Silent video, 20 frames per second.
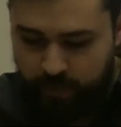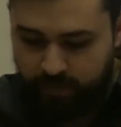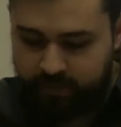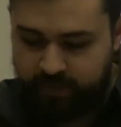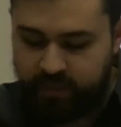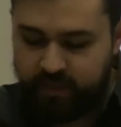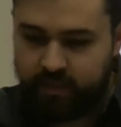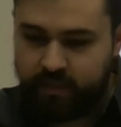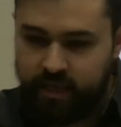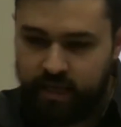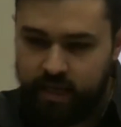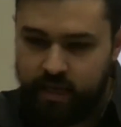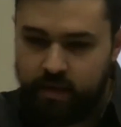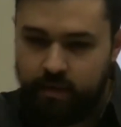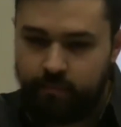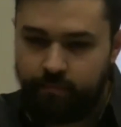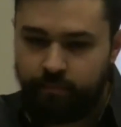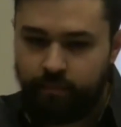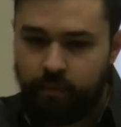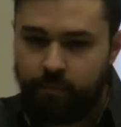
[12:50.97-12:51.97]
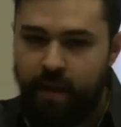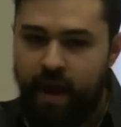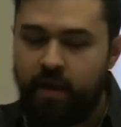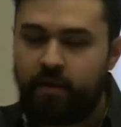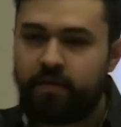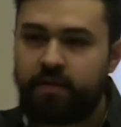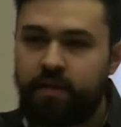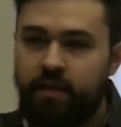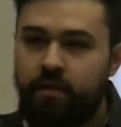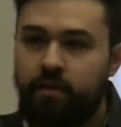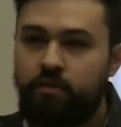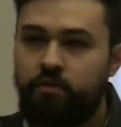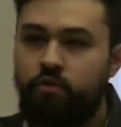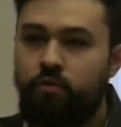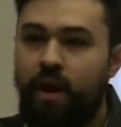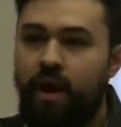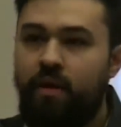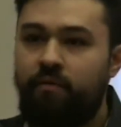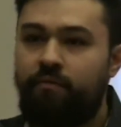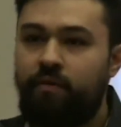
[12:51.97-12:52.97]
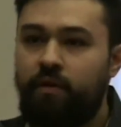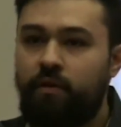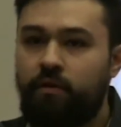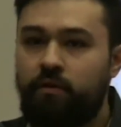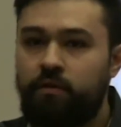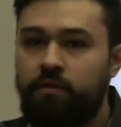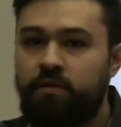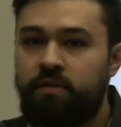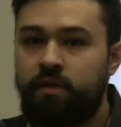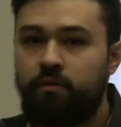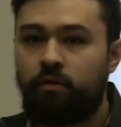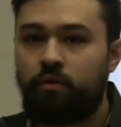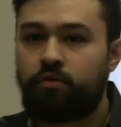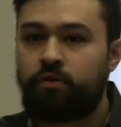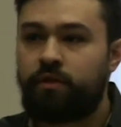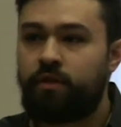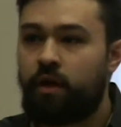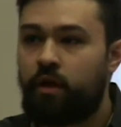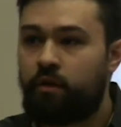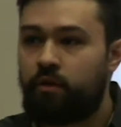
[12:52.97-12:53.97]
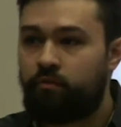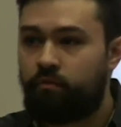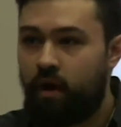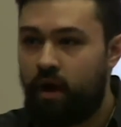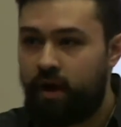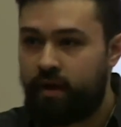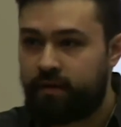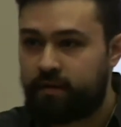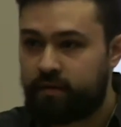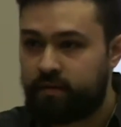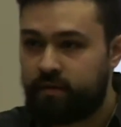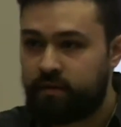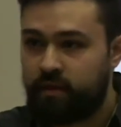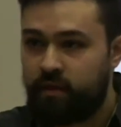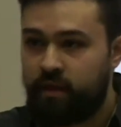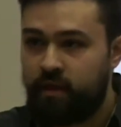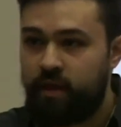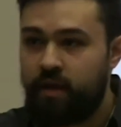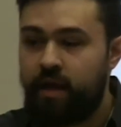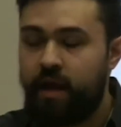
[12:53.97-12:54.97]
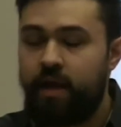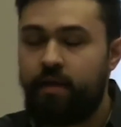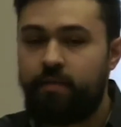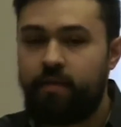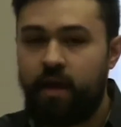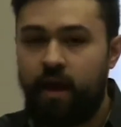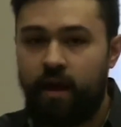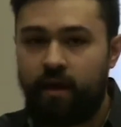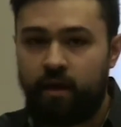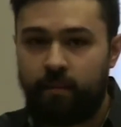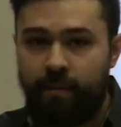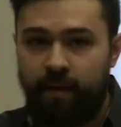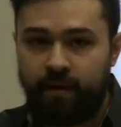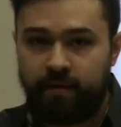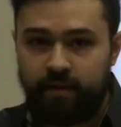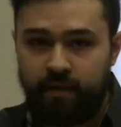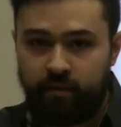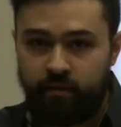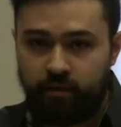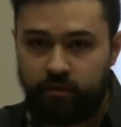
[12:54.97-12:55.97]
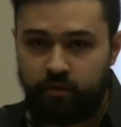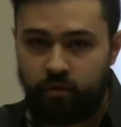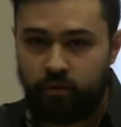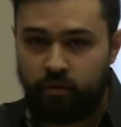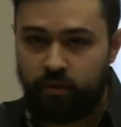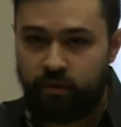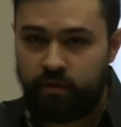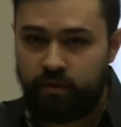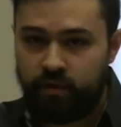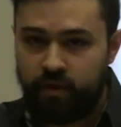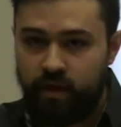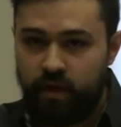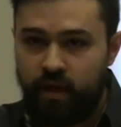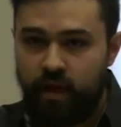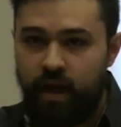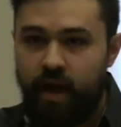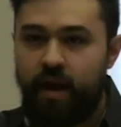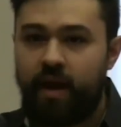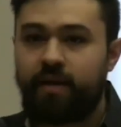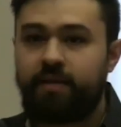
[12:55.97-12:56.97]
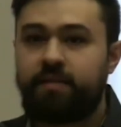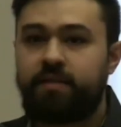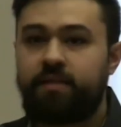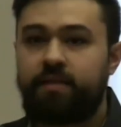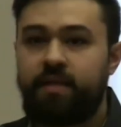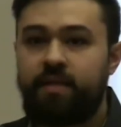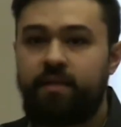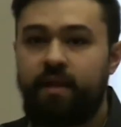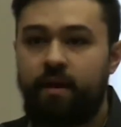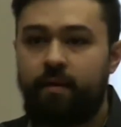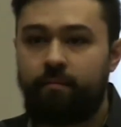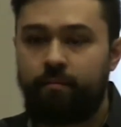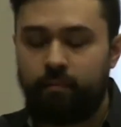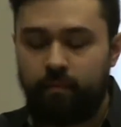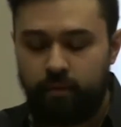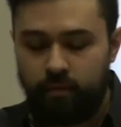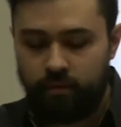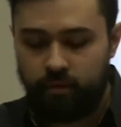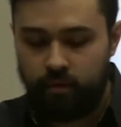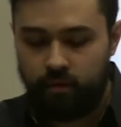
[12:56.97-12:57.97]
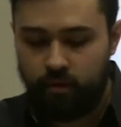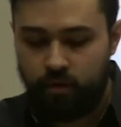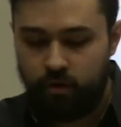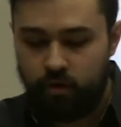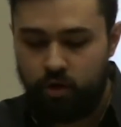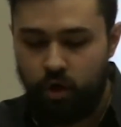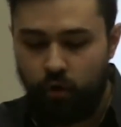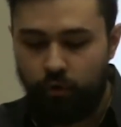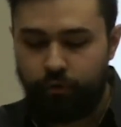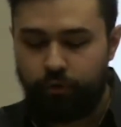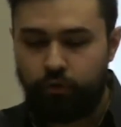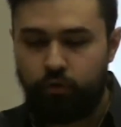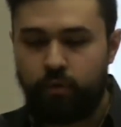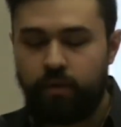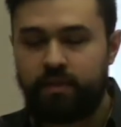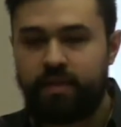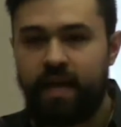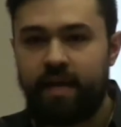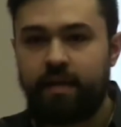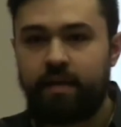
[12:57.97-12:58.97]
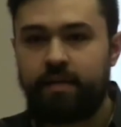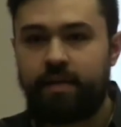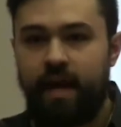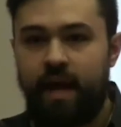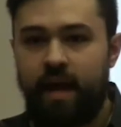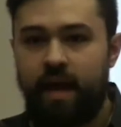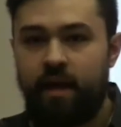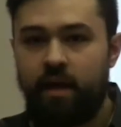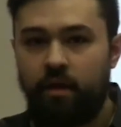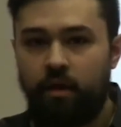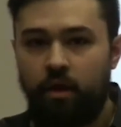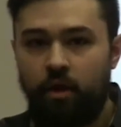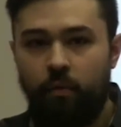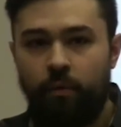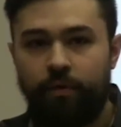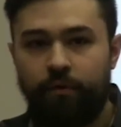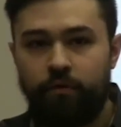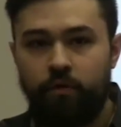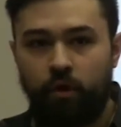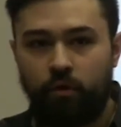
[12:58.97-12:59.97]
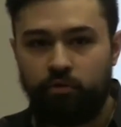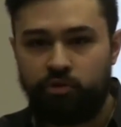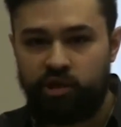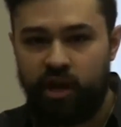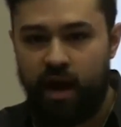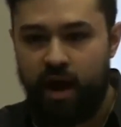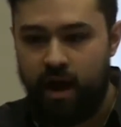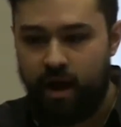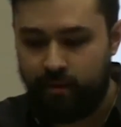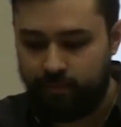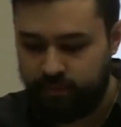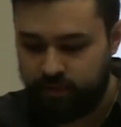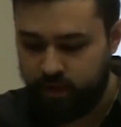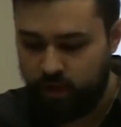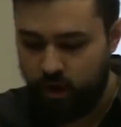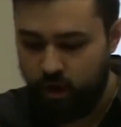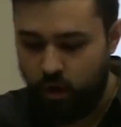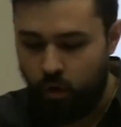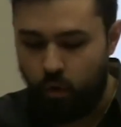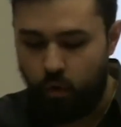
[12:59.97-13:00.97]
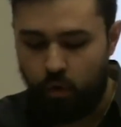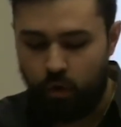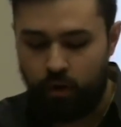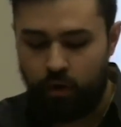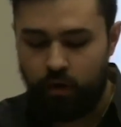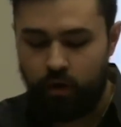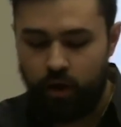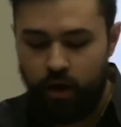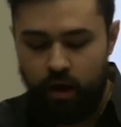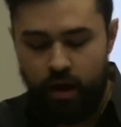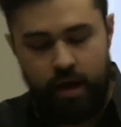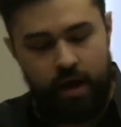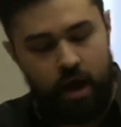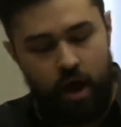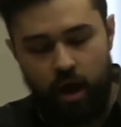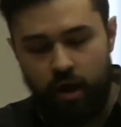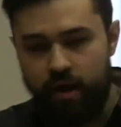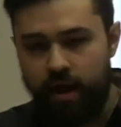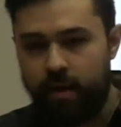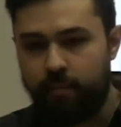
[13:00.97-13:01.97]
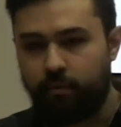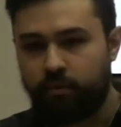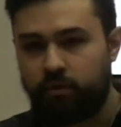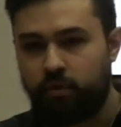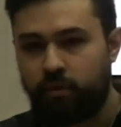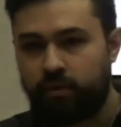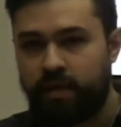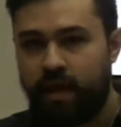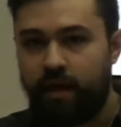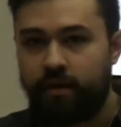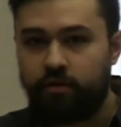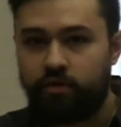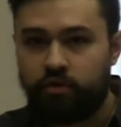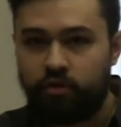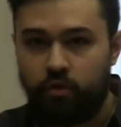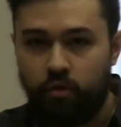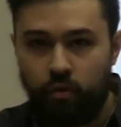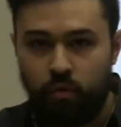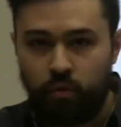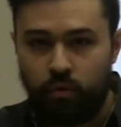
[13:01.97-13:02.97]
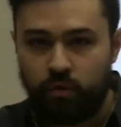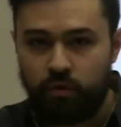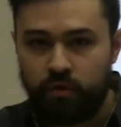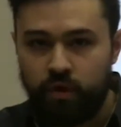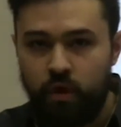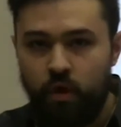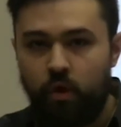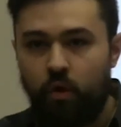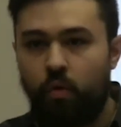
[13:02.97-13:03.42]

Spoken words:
But to see Palestinians who have zero to none rights in the occupied territories, and I see them go through a day-to-day with no jobs, or unable to attend schools,